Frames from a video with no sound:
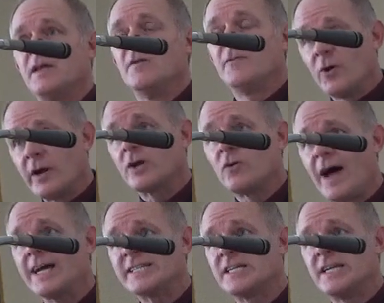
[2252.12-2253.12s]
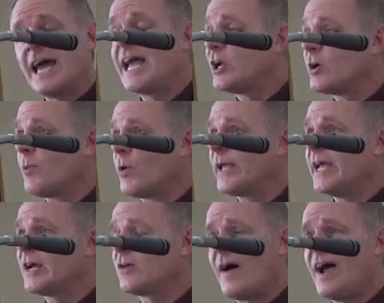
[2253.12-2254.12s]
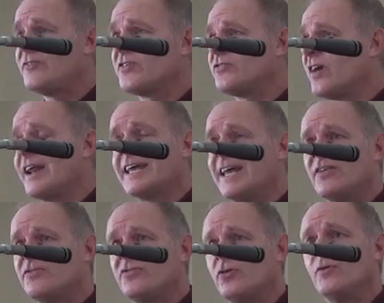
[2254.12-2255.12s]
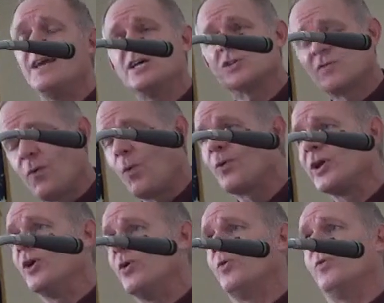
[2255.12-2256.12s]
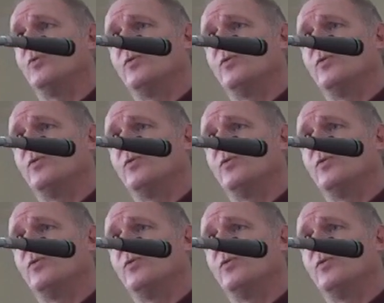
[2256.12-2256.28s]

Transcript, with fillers: If you're in Christ today and you're born again, Christ is not against you, He is for you.